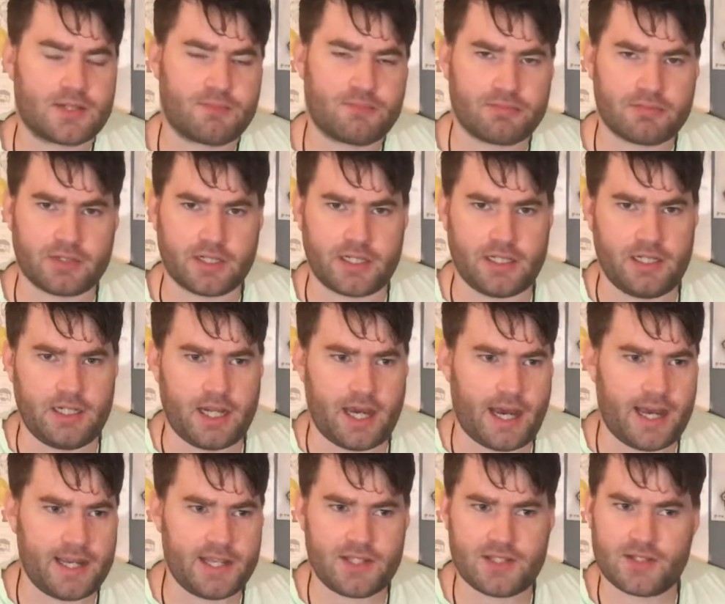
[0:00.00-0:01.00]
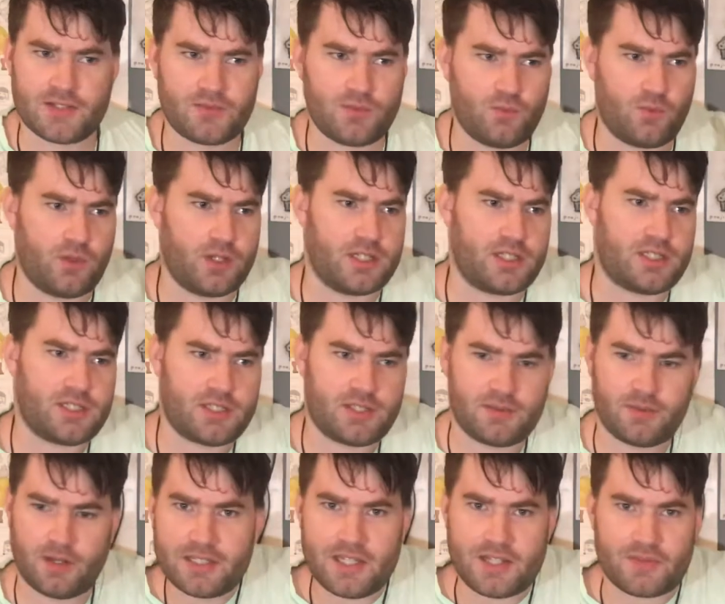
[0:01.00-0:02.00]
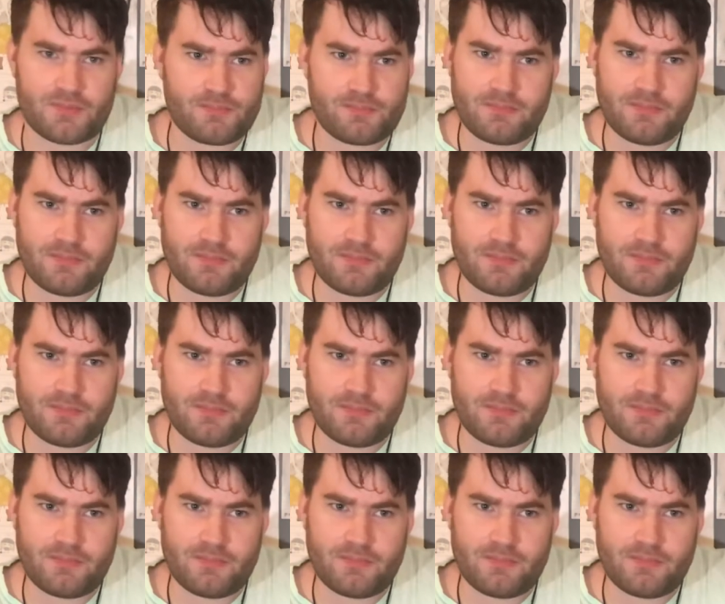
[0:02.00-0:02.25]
pretty nice, which is